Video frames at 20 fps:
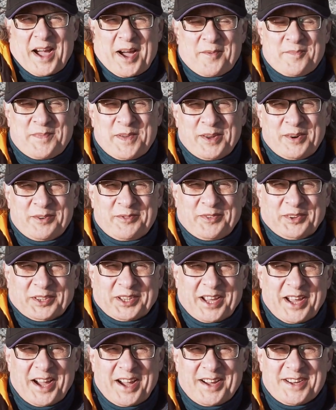a beautiful
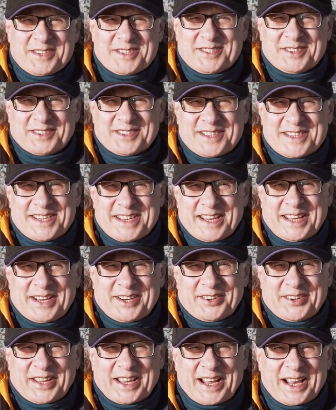castle sitting
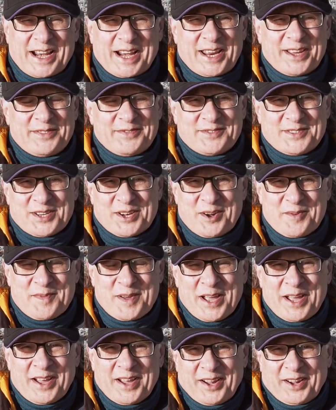on a cliff top
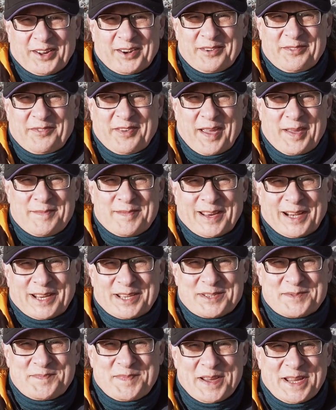on a
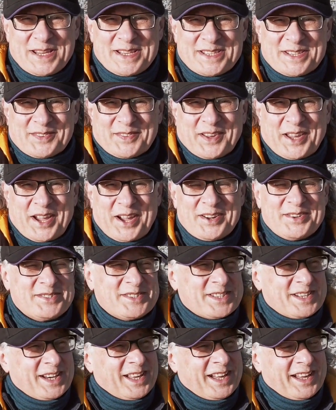fabulous piece of
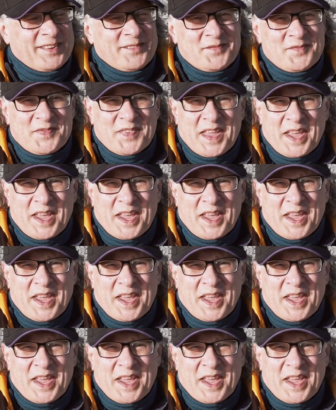coastline